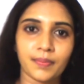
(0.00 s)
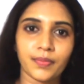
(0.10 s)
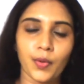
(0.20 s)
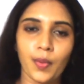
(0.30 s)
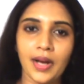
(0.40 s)

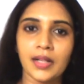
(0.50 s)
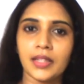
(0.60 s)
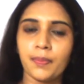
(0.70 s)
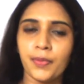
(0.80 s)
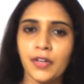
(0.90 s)
Well, the
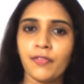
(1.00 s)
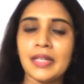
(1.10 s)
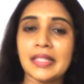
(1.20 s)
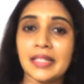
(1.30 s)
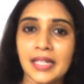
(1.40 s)

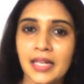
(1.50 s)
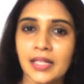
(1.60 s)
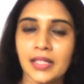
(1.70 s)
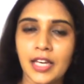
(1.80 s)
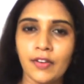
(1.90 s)
prefix
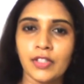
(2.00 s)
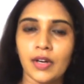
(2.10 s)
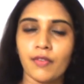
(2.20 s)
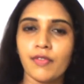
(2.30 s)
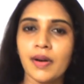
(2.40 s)
dis gives
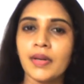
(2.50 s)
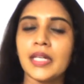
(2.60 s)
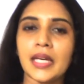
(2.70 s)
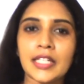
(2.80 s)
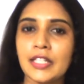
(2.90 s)
a very
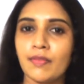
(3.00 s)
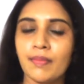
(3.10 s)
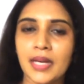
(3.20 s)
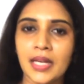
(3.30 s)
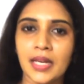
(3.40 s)
negative
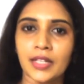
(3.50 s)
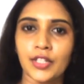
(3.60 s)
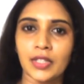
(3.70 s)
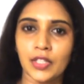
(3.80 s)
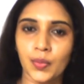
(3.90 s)
meaning to
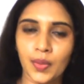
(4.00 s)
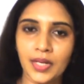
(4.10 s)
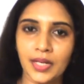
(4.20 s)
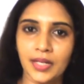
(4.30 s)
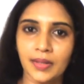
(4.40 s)
this word.